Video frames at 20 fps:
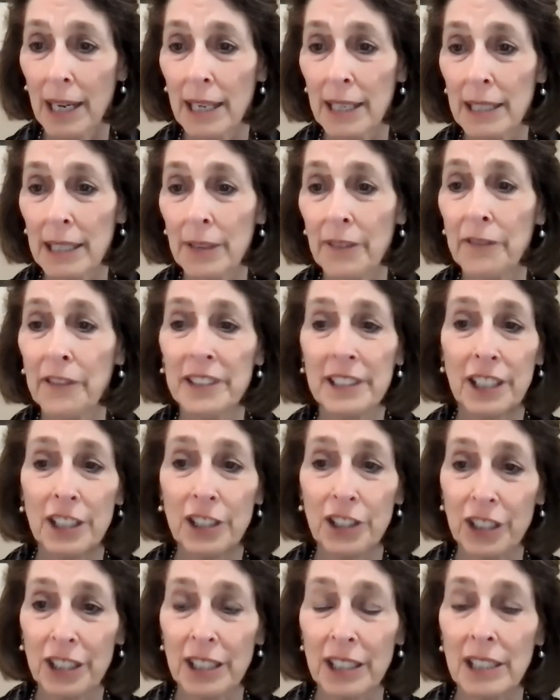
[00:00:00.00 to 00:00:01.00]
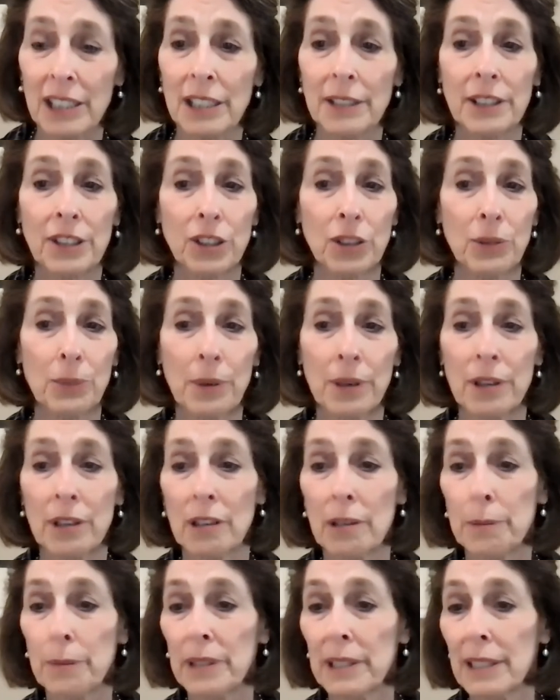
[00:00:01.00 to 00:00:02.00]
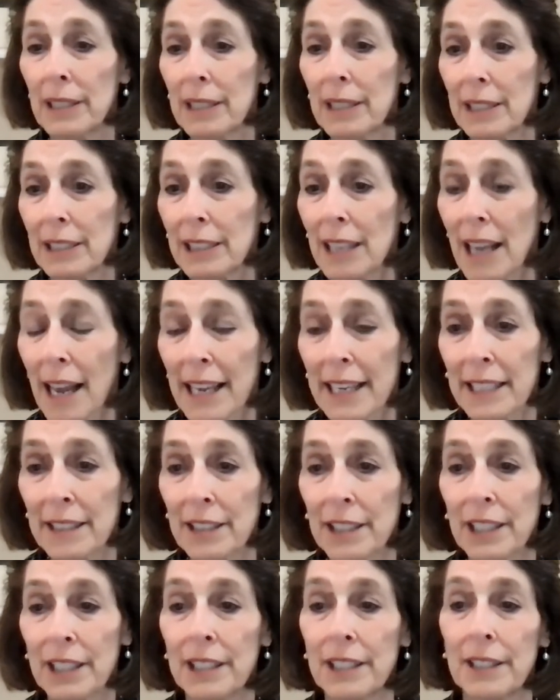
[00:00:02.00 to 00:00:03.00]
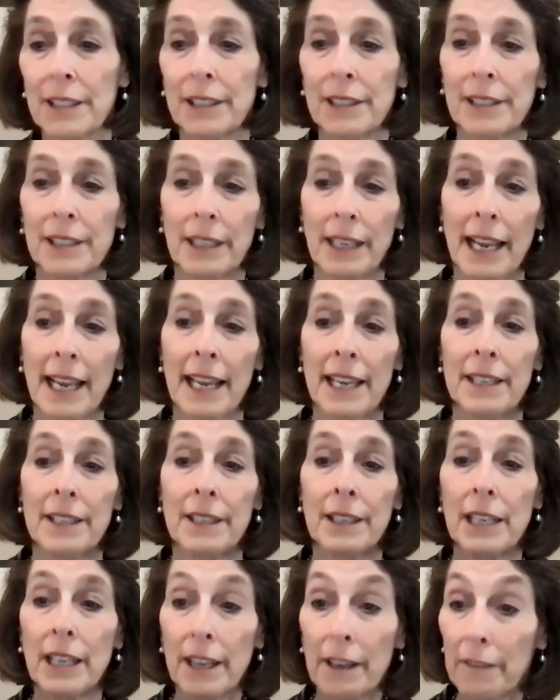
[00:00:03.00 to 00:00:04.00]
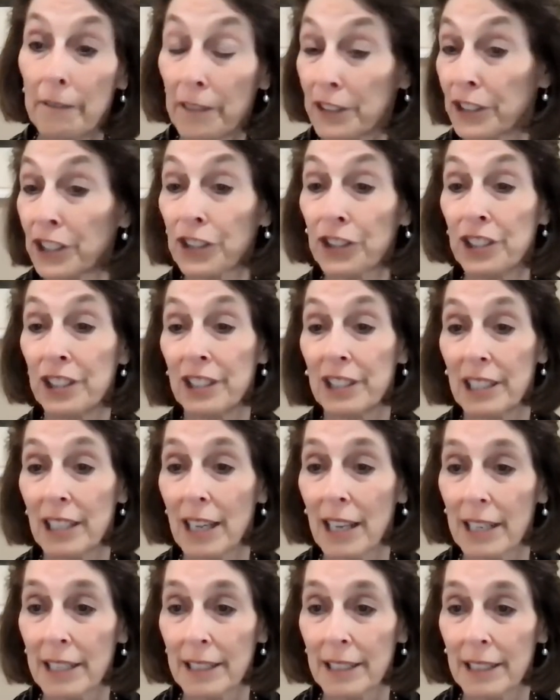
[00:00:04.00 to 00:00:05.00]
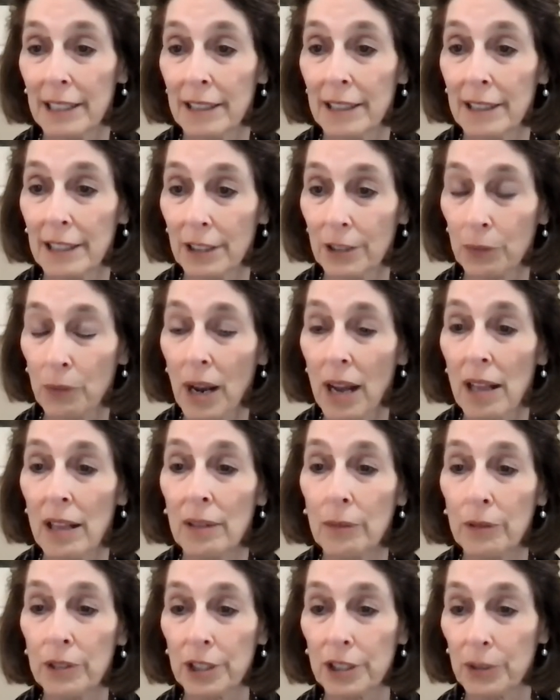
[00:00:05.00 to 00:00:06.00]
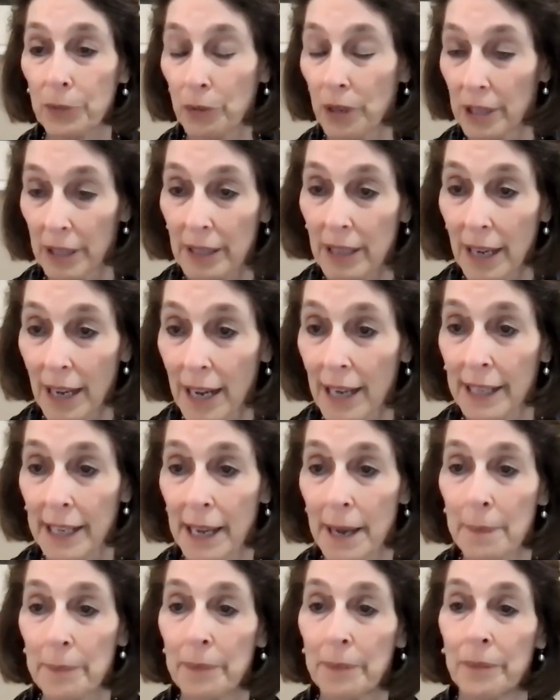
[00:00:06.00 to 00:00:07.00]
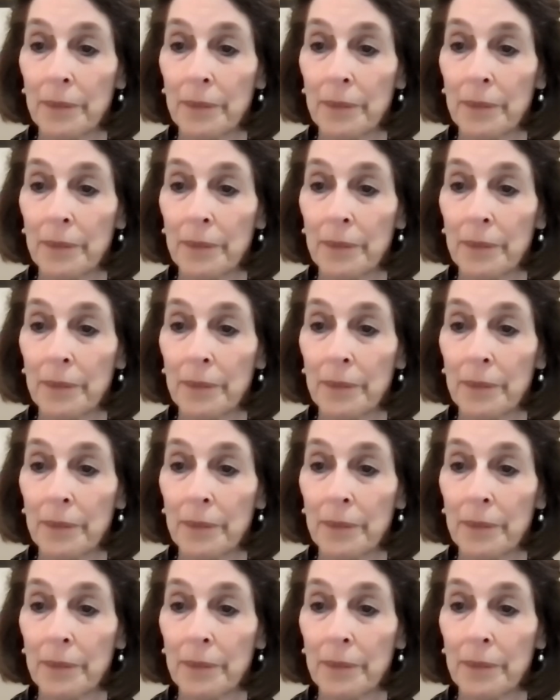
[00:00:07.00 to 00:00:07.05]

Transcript: physicians, superb scientists, and physician scientists as well, which is what I am.